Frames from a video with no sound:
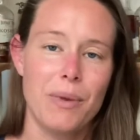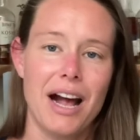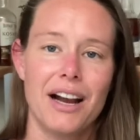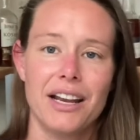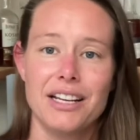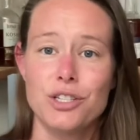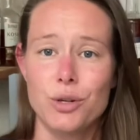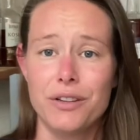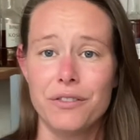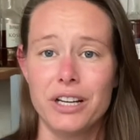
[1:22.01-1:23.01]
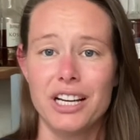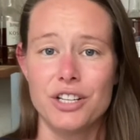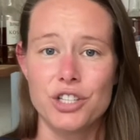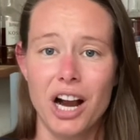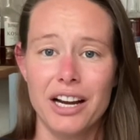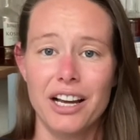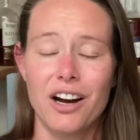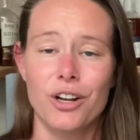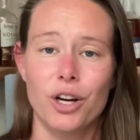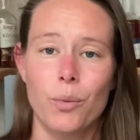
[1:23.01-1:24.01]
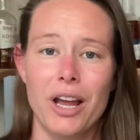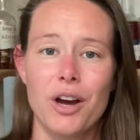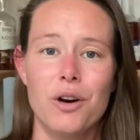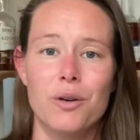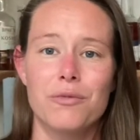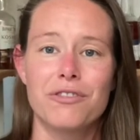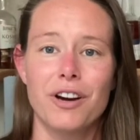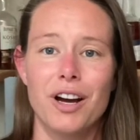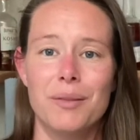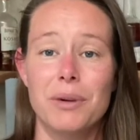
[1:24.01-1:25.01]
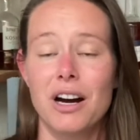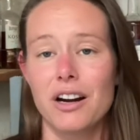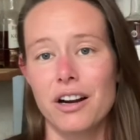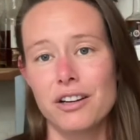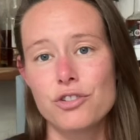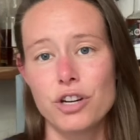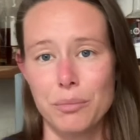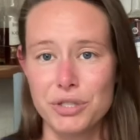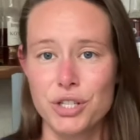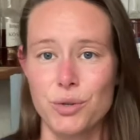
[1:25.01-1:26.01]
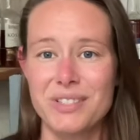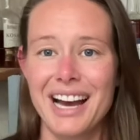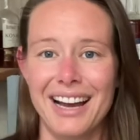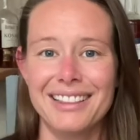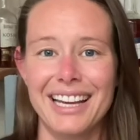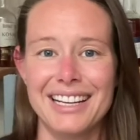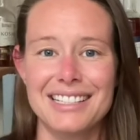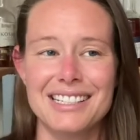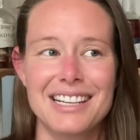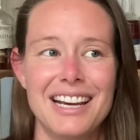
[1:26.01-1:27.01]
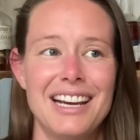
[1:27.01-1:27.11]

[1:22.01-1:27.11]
at a duty-free in China on our way home from our trip to Thailand.